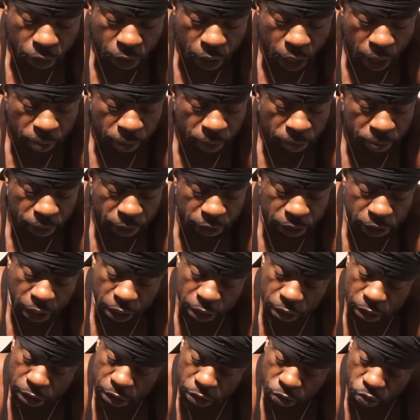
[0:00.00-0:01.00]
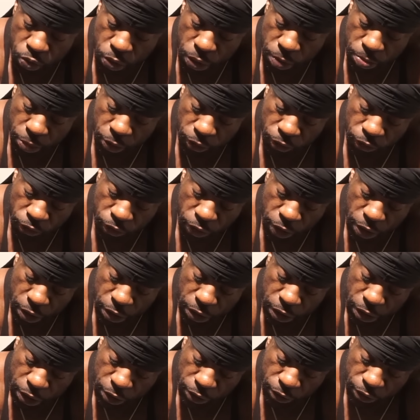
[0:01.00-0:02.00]
I'm gonna be taking this with me, fuck
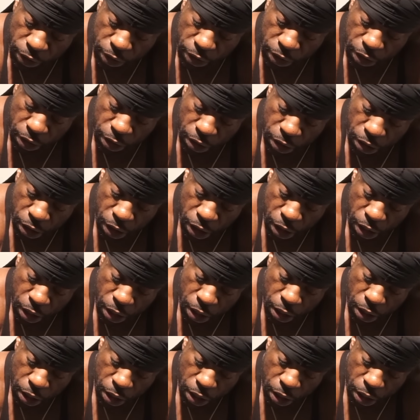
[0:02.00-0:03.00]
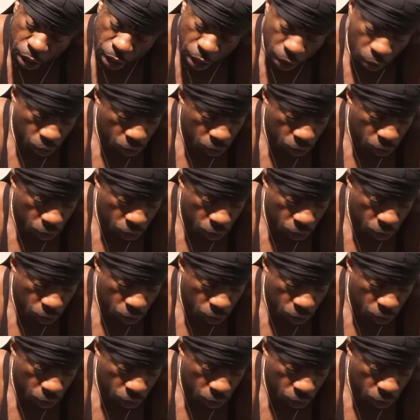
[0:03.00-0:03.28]
leaving it here. I